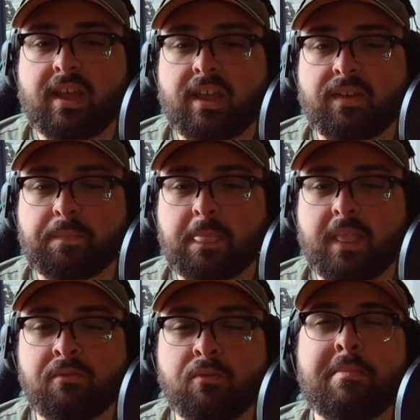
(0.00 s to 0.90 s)

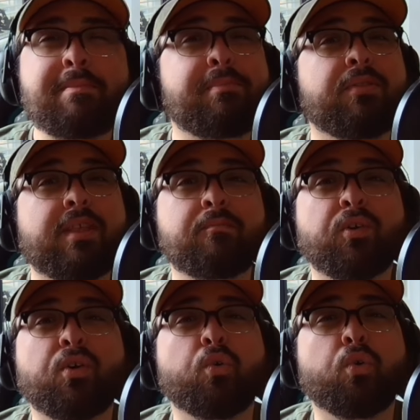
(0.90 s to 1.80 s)
and remembered
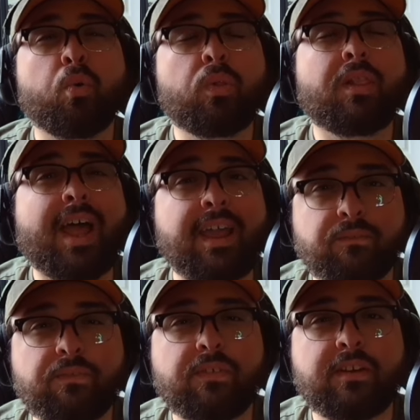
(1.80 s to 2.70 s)
them for her whole
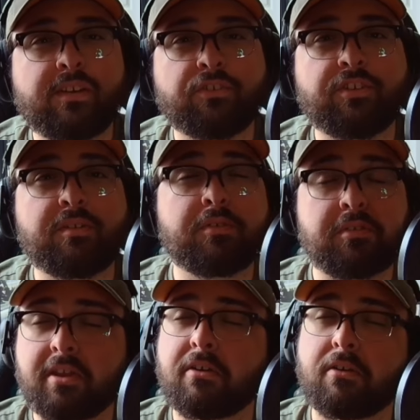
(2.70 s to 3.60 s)
life until she
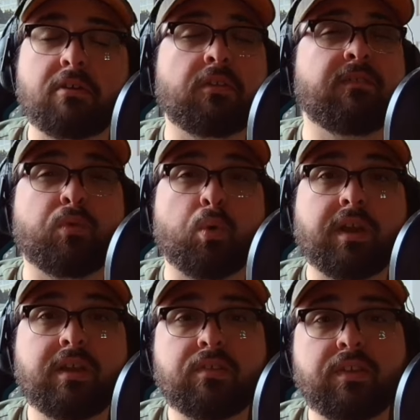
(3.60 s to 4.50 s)
was in her early
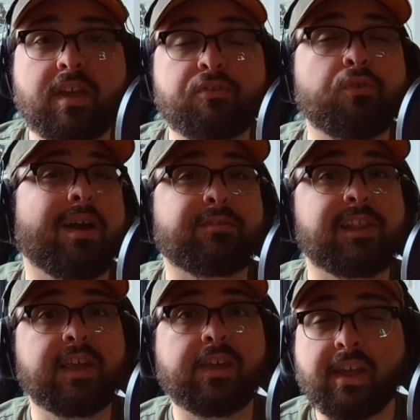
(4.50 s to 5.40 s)
40s and
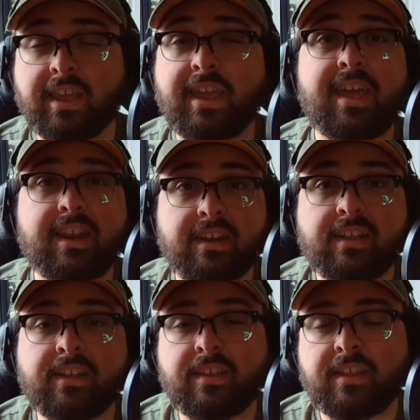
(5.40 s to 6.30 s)
traveling again.
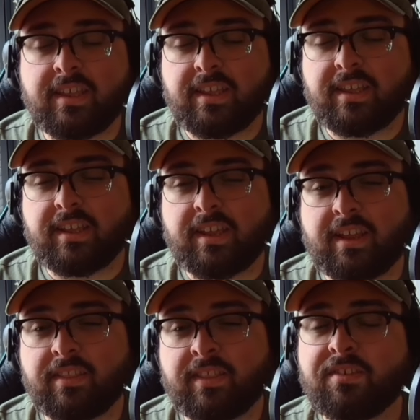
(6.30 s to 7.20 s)

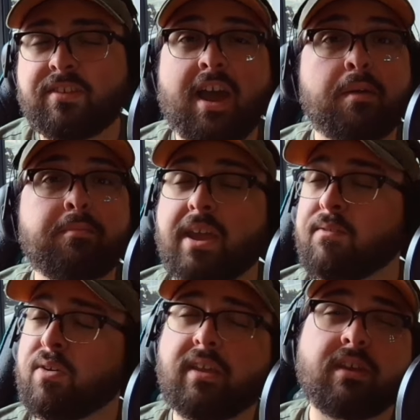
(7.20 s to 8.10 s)
This time,
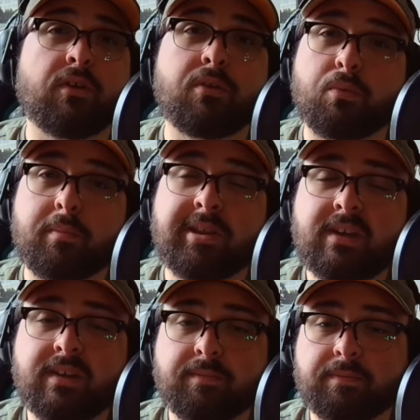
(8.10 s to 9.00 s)
a fully grown
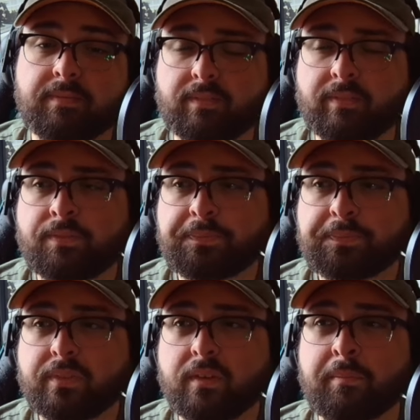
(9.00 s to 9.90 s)
woman.
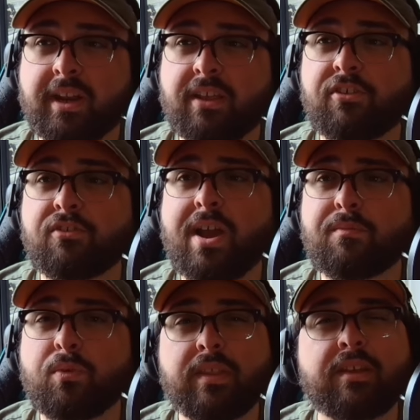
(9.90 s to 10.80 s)
But as she
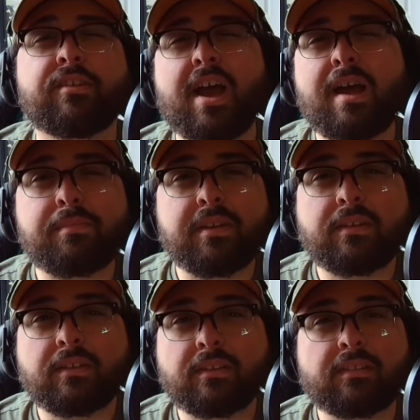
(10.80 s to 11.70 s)
traveled, they stopped.